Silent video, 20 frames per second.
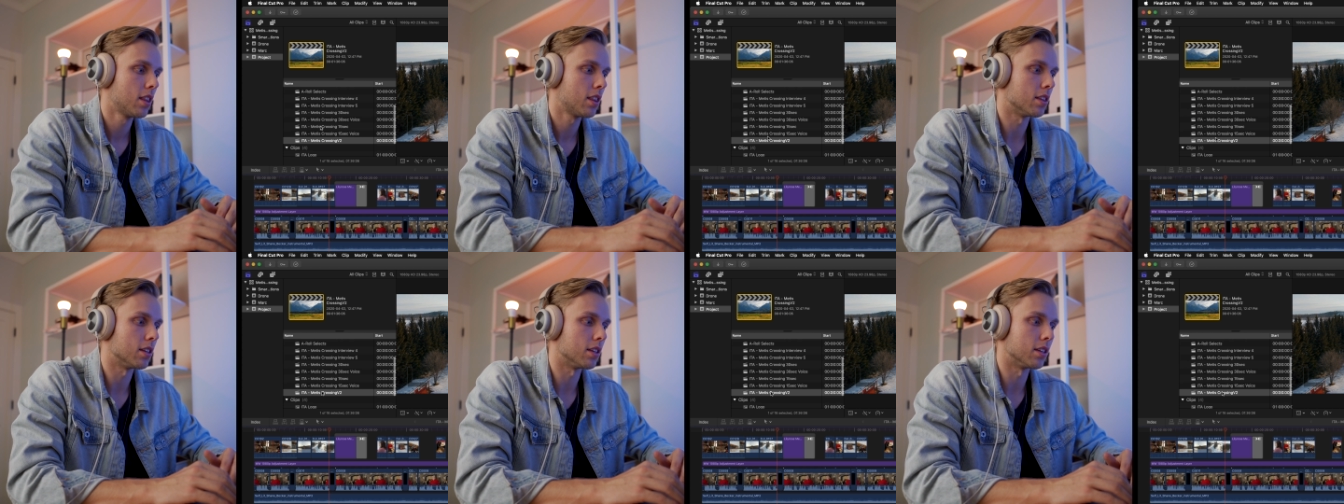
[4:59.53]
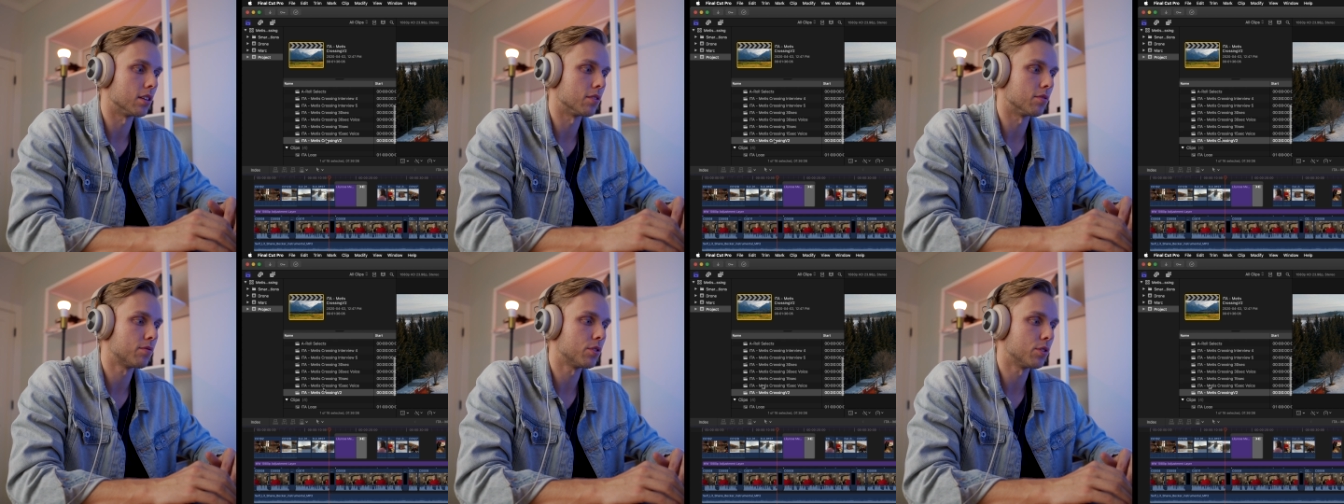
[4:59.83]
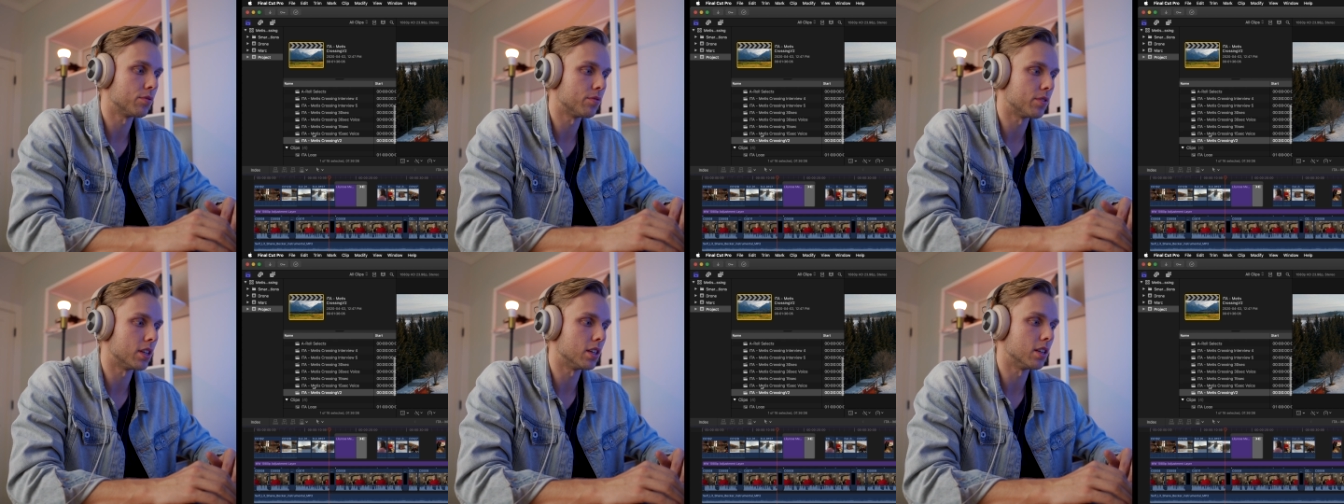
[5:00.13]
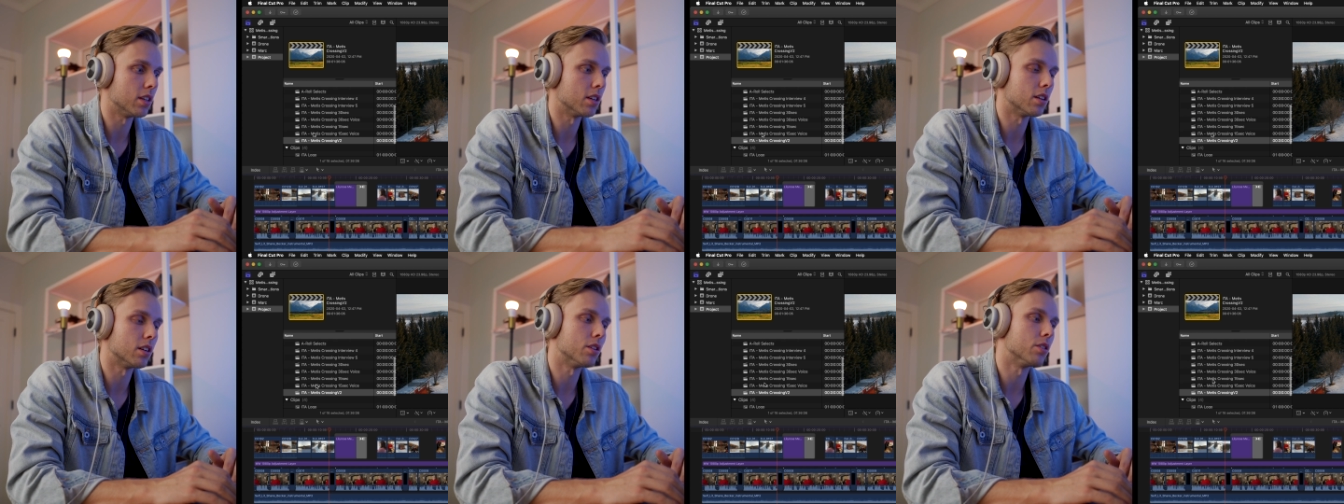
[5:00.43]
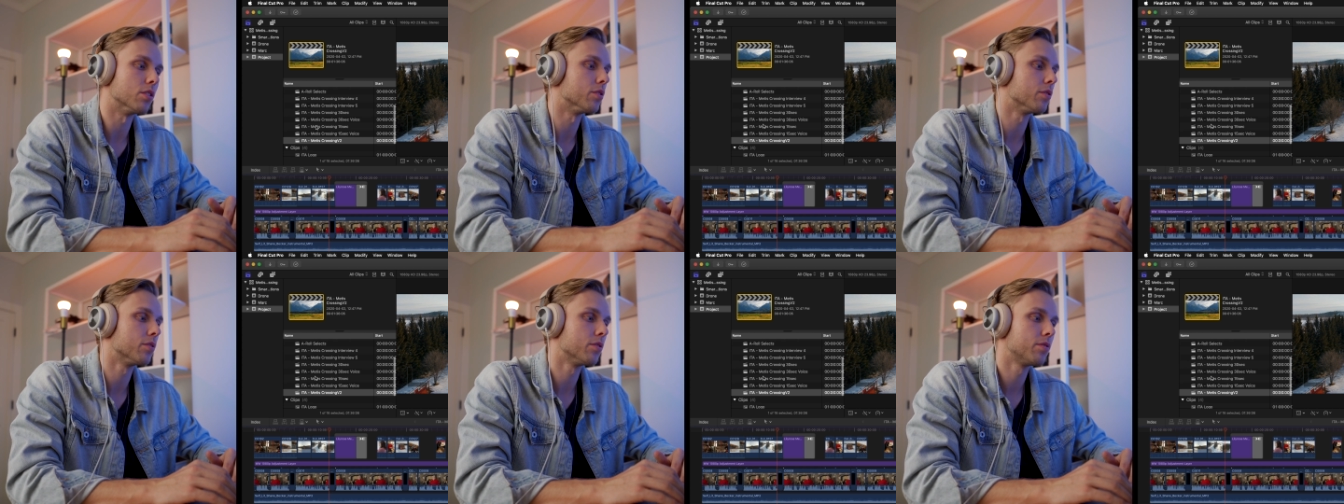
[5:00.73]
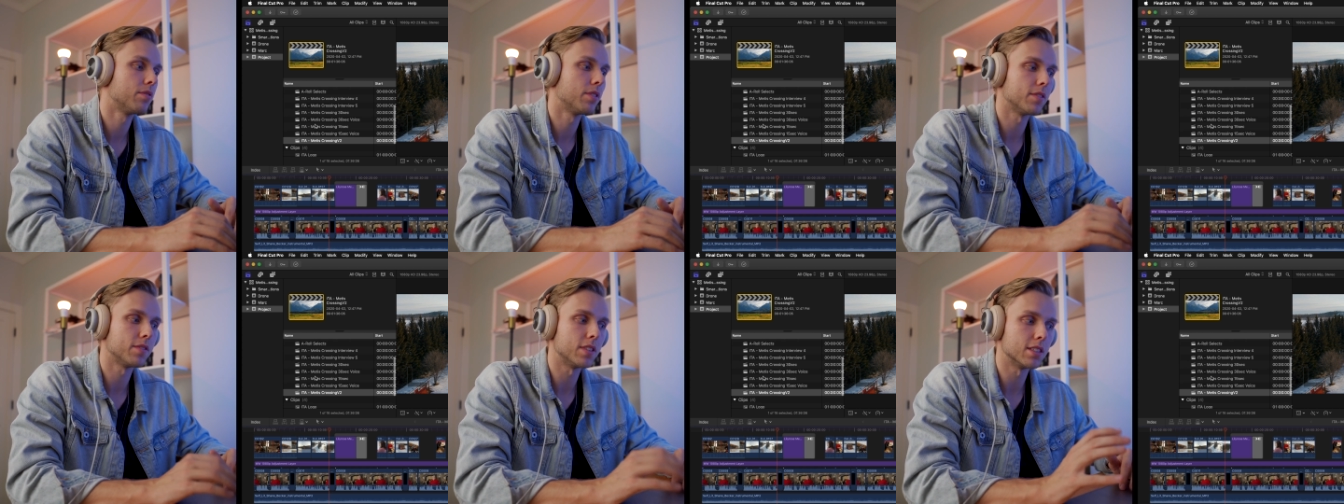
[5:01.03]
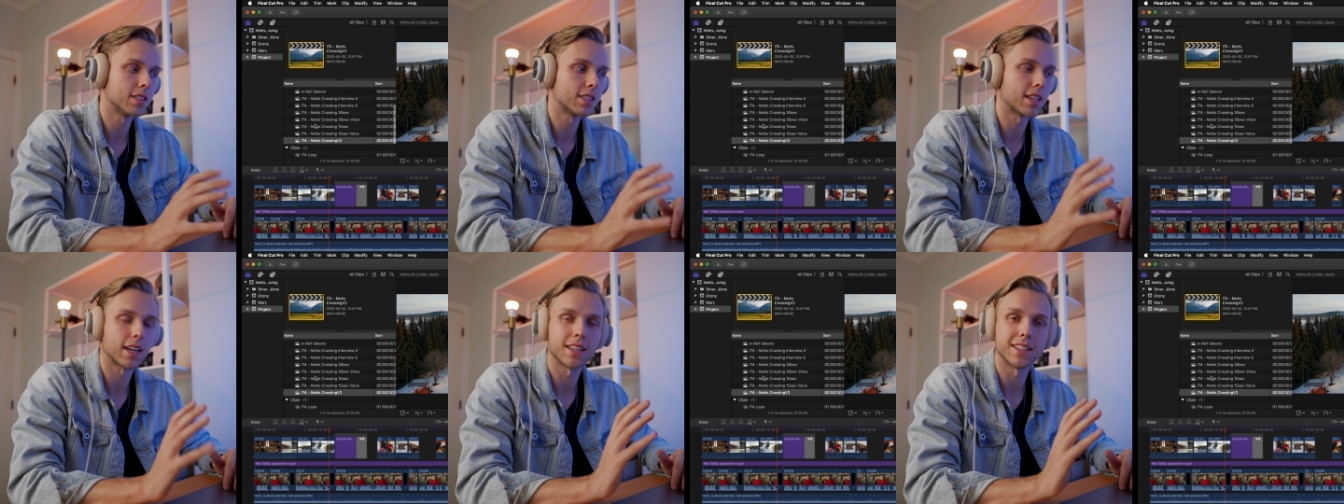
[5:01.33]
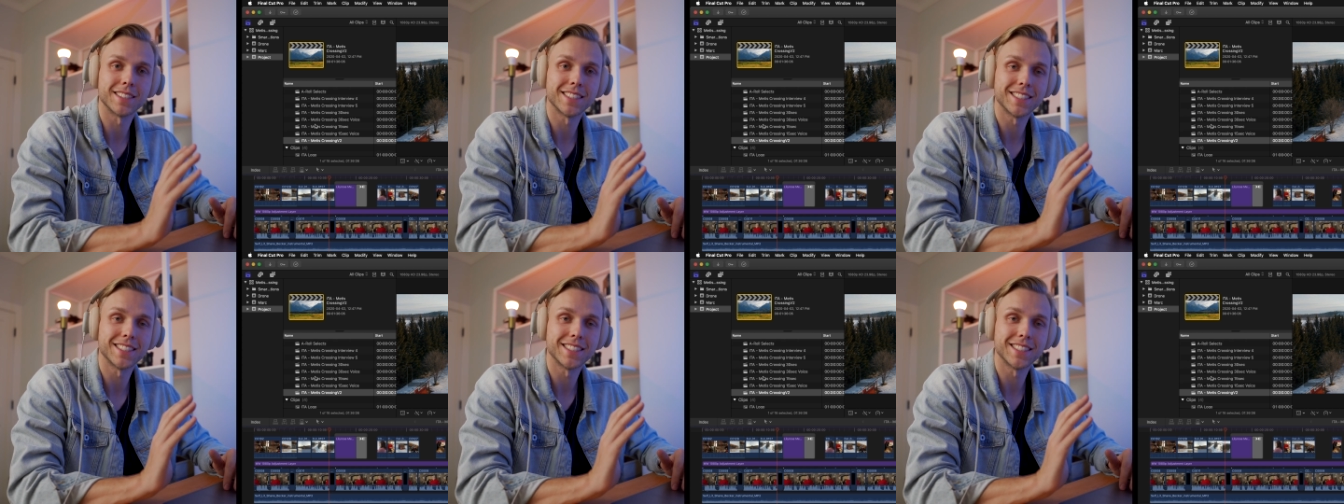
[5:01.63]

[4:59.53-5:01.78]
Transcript: the full video, 15 second